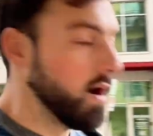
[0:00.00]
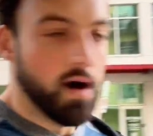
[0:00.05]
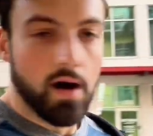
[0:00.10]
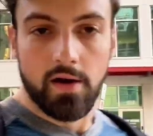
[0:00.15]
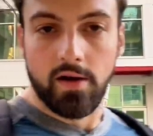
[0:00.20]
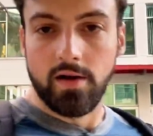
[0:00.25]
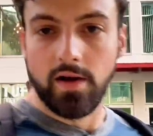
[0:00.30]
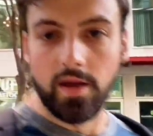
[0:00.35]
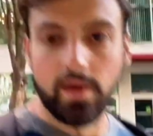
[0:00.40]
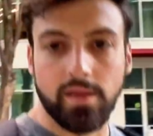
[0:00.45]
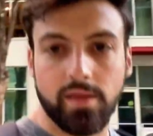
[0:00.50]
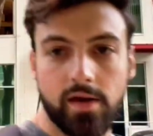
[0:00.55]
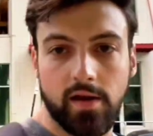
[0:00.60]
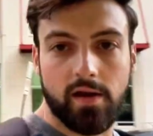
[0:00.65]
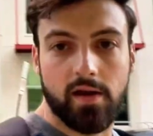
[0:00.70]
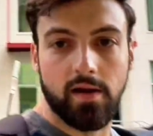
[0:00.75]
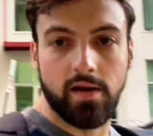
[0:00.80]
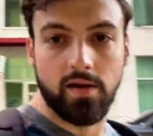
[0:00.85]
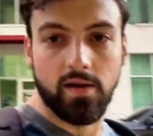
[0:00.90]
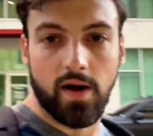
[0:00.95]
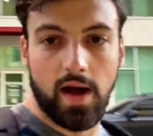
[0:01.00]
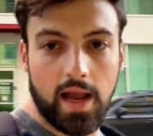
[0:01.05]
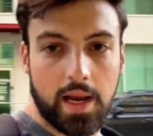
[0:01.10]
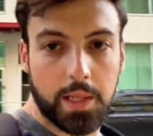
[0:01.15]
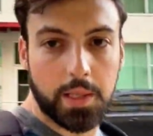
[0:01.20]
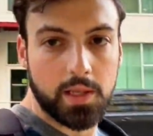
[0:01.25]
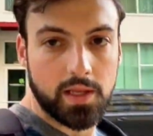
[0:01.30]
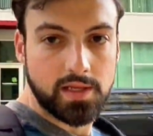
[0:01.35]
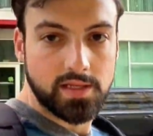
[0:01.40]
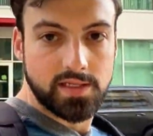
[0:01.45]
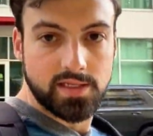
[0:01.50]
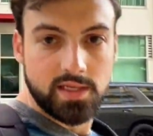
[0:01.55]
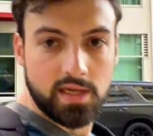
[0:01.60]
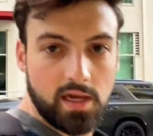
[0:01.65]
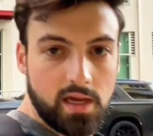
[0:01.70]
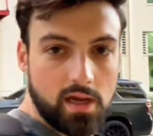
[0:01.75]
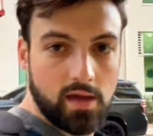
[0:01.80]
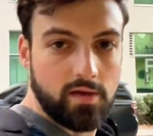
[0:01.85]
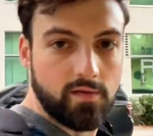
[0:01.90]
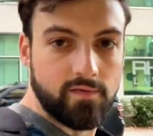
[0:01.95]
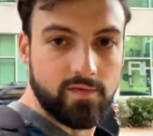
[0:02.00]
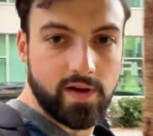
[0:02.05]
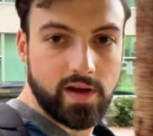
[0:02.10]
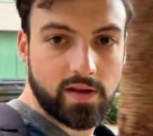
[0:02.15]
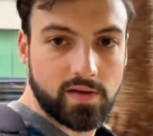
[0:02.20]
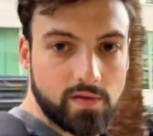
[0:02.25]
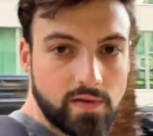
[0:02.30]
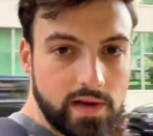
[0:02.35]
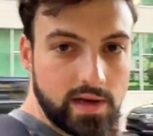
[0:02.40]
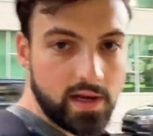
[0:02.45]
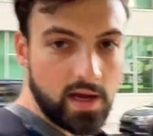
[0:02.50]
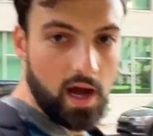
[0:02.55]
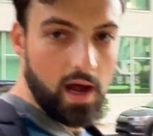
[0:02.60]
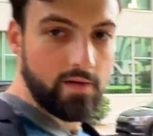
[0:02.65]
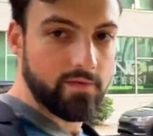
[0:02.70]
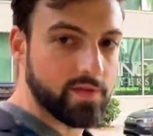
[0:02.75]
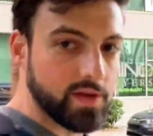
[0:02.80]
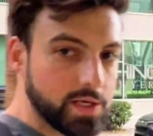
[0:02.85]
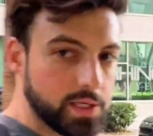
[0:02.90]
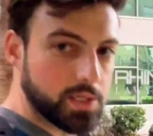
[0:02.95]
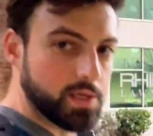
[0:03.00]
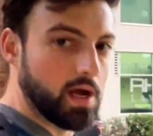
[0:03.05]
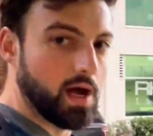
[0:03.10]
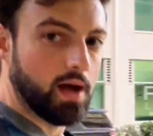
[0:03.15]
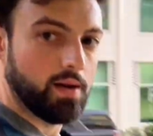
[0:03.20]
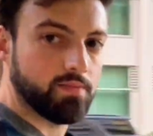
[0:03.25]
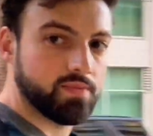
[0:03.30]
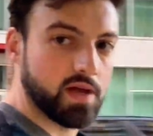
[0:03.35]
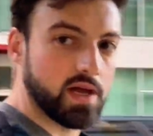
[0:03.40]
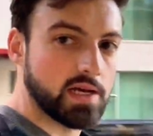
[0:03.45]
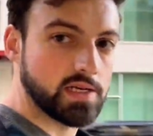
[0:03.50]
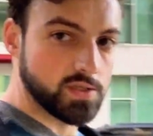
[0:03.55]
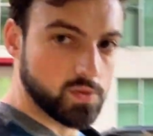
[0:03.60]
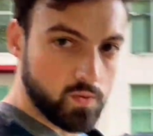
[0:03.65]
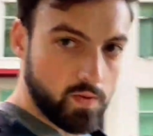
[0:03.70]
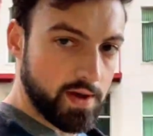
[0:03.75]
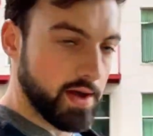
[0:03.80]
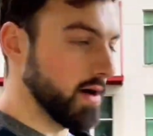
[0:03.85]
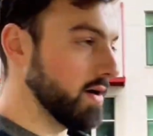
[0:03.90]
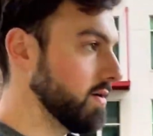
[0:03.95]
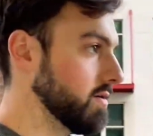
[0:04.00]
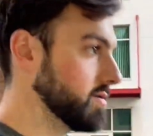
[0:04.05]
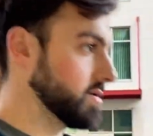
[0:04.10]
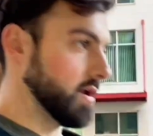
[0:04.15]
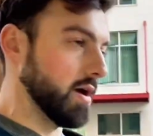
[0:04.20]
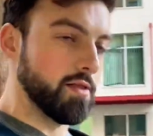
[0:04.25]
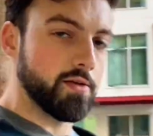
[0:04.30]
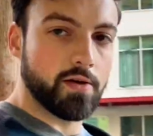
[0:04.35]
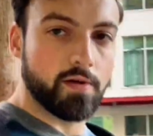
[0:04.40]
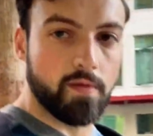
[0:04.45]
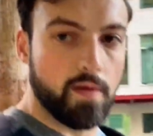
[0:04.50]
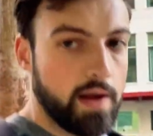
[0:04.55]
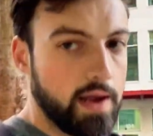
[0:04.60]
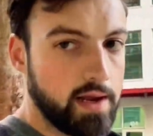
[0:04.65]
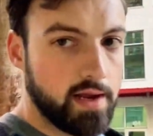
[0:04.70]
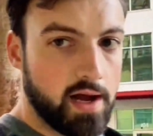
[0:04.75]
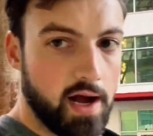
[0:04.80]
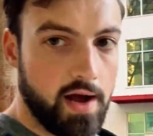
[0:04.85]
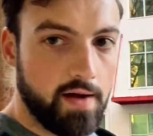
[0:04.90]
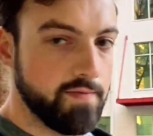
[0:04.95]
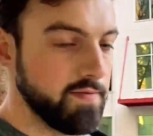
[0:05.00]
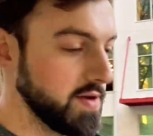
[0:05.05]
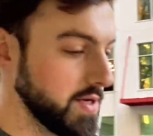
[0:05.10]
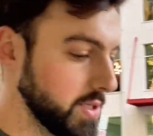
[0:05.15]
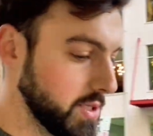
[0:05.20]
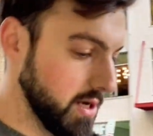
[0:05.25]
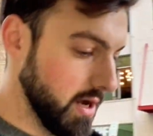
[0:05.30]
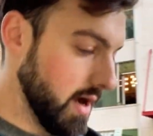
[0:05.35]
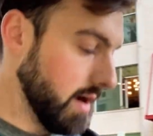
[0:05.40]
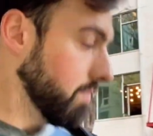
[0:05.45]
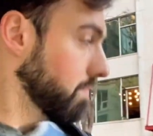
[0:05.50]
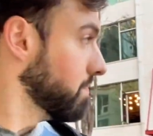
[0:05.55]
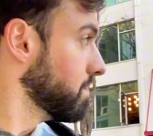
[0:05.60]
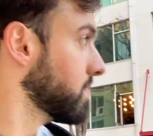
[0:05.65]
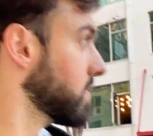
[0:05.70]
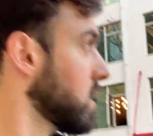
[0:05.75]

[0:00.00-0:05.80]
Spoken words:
Underneath here, you'll actually see Victory Coffee Shop as well. Another great coffee shop.